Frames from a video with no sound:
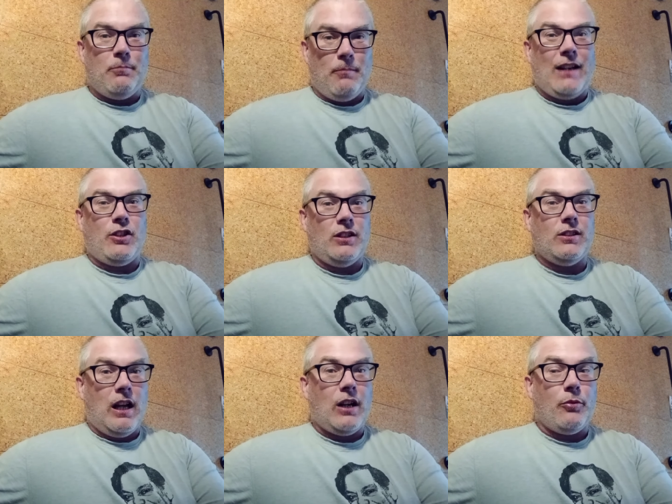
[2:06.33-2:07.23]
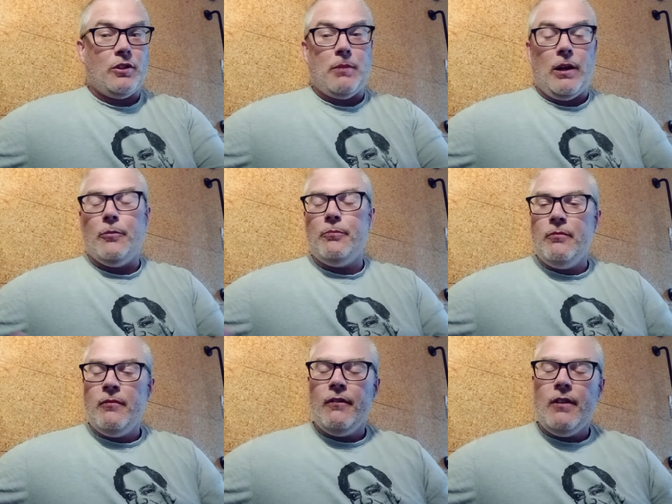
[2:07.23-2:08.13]
matches under his belt.
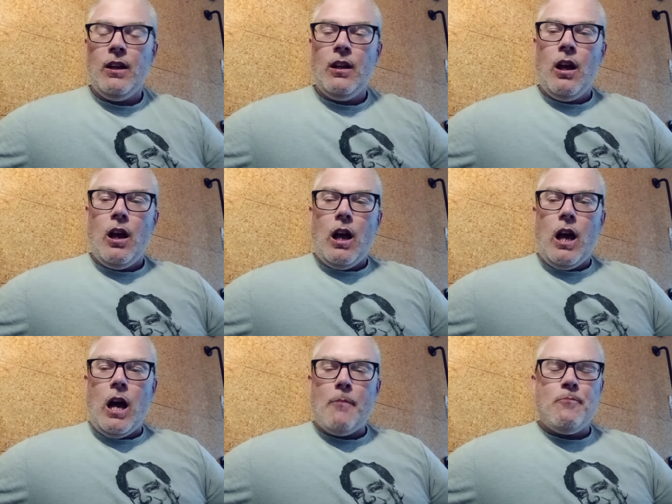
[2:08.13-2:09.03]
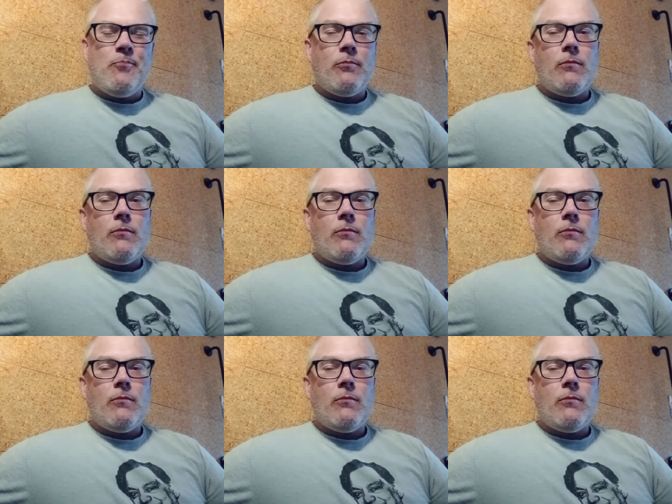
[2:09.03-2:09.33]
Um,